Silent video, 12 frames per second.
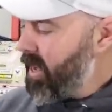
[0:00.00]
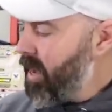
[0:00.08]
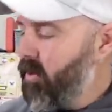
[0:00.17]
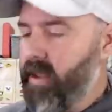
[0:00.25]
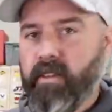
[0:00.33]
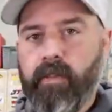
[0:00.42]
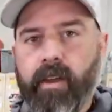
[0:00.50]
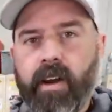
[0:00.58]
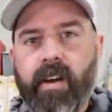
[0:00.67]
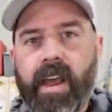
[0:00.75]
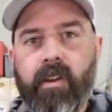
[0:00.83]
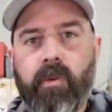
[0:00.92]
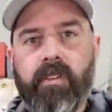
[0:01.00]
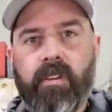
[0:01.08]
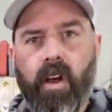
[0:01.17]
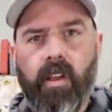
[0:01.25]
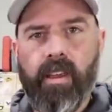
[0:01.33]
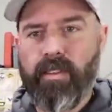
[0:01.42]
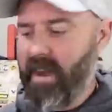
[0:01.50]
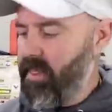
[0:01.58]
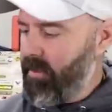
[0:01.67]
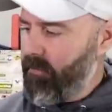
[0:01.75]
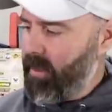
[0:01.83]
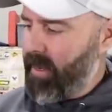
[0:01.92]
now is to figure out how to install these. And I
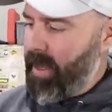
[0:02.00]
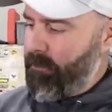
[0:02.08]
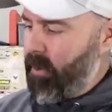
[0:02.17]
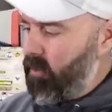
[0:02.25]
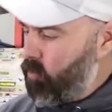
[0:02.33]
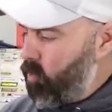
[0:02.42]
think for the lap belts,